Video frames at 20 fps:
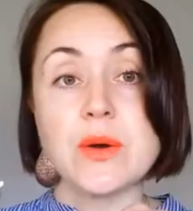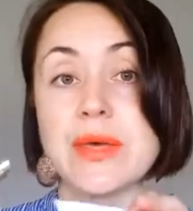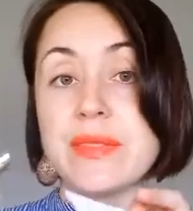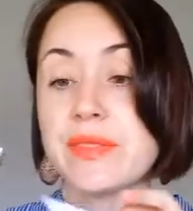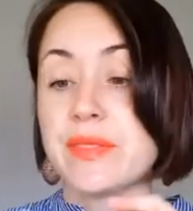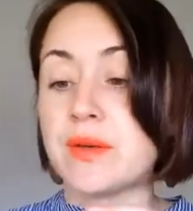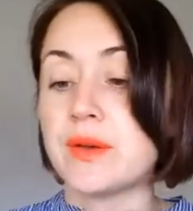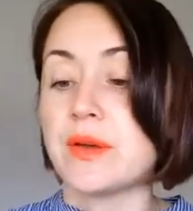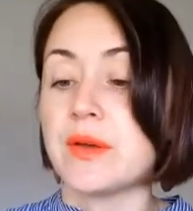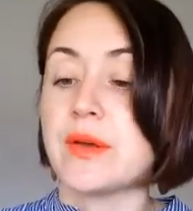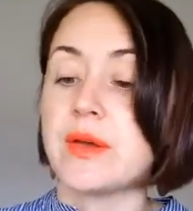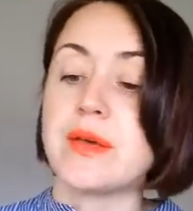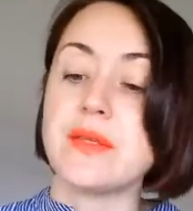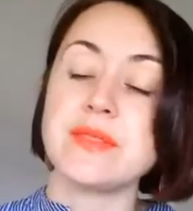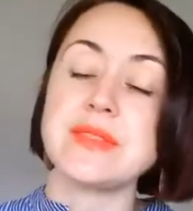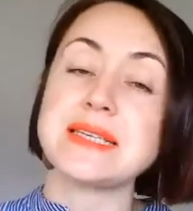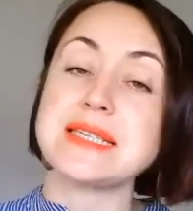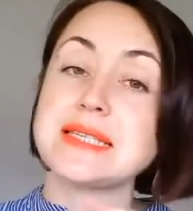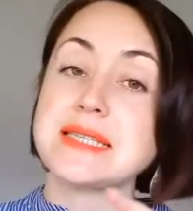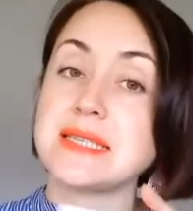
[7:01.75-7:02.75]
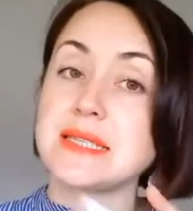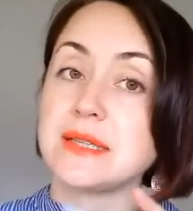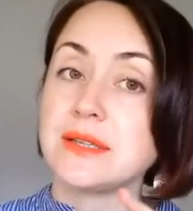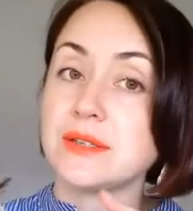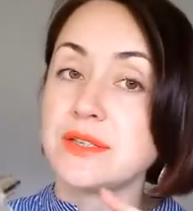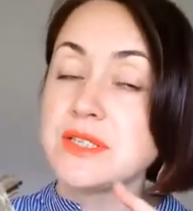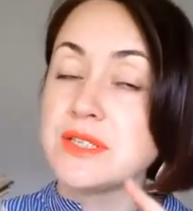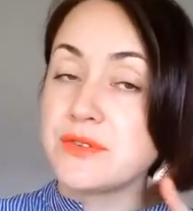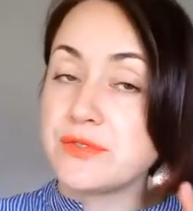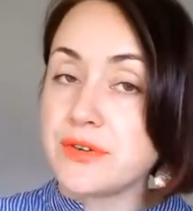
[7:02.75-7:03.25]
and
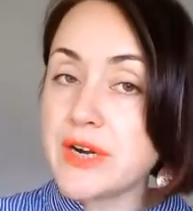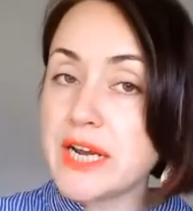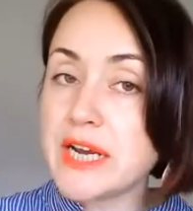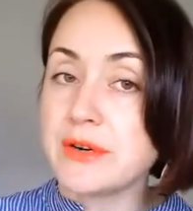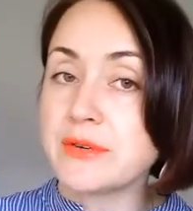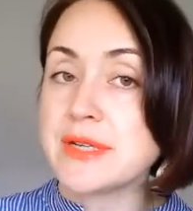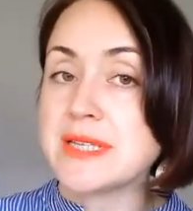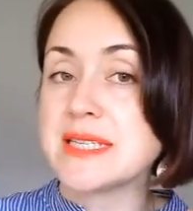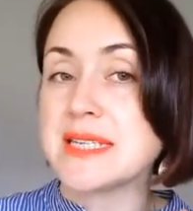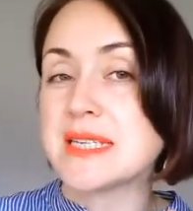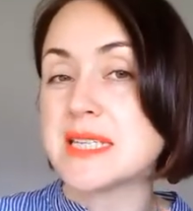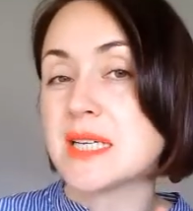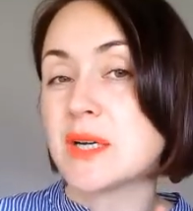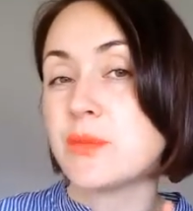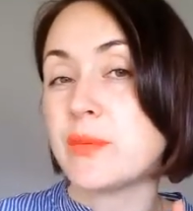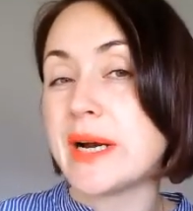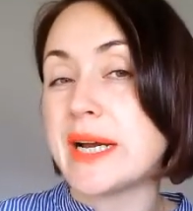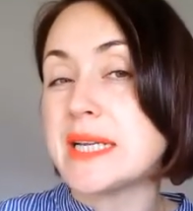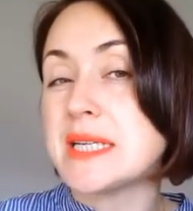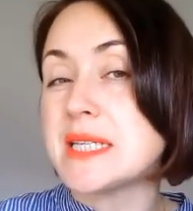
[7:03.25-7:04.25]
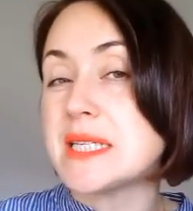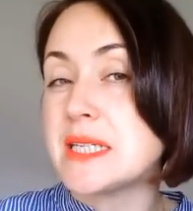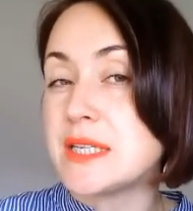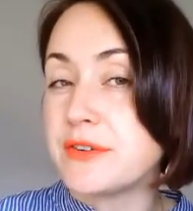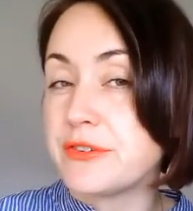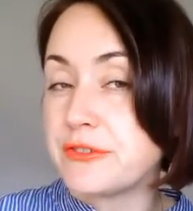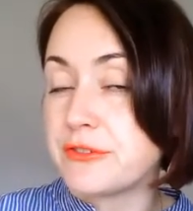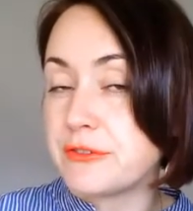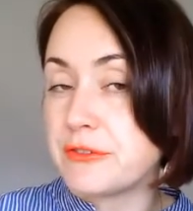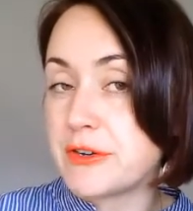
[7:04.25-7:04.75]
this fragrance is quite
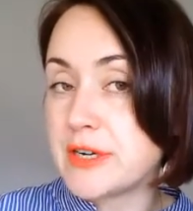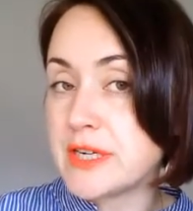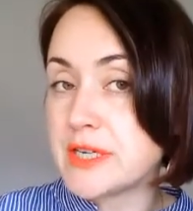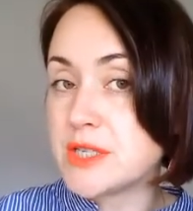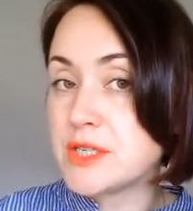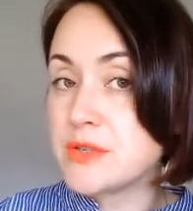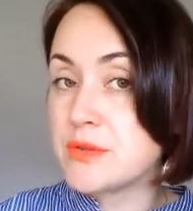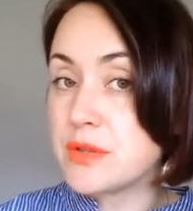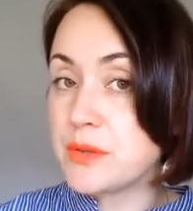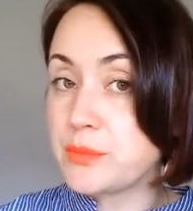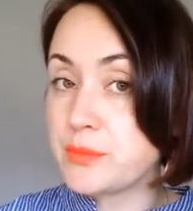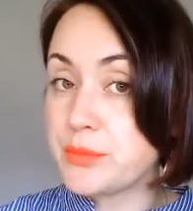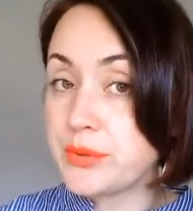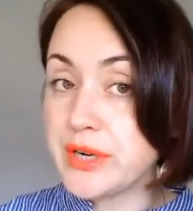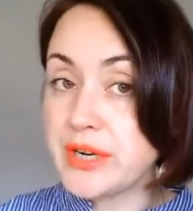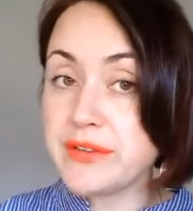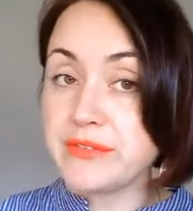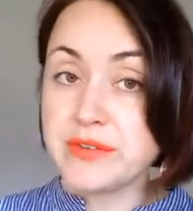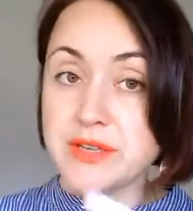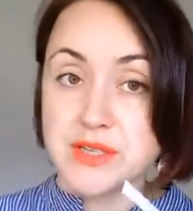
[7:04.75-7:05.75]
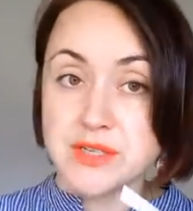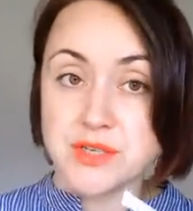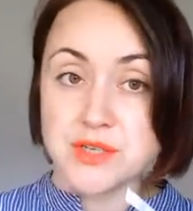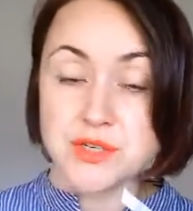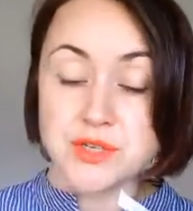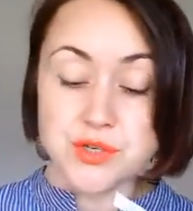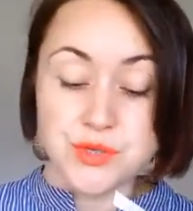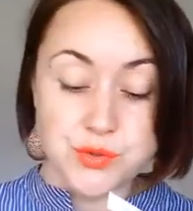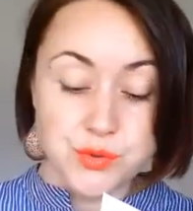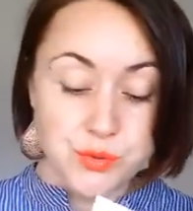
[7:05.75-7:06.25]
different to the previous
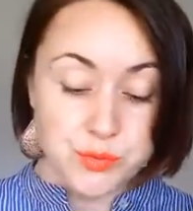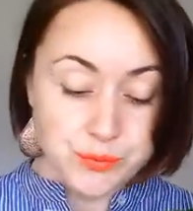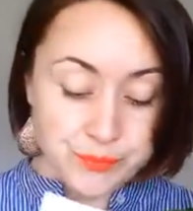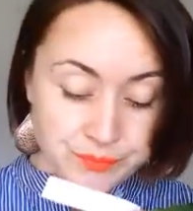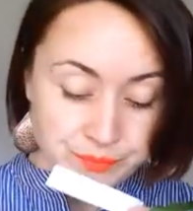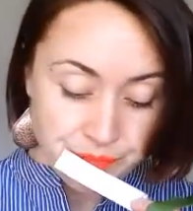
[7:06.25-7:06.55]
two.